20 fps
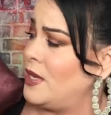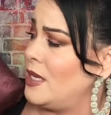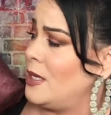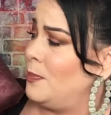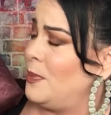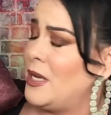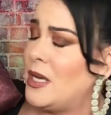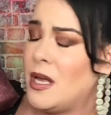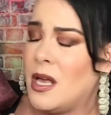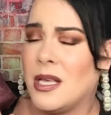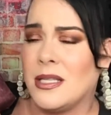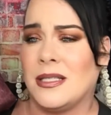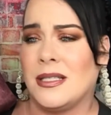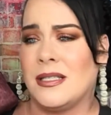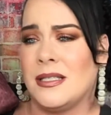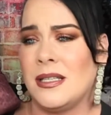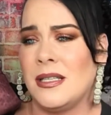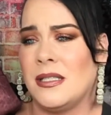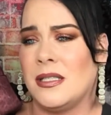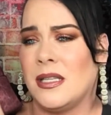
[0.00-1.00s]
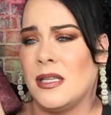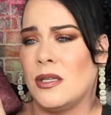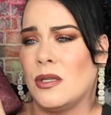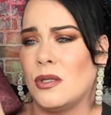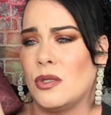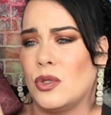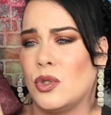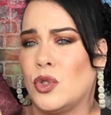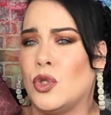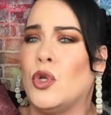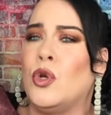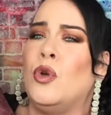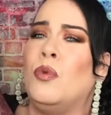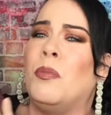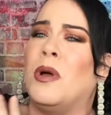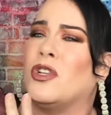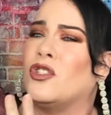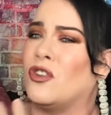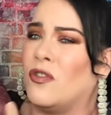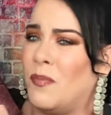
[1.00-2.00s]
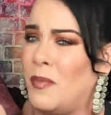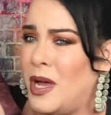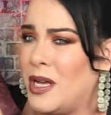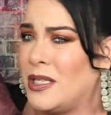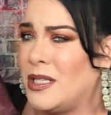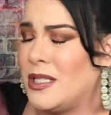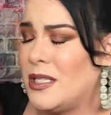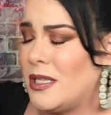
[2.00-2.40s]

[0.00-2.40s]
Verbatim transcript: That, because this isn't too much of my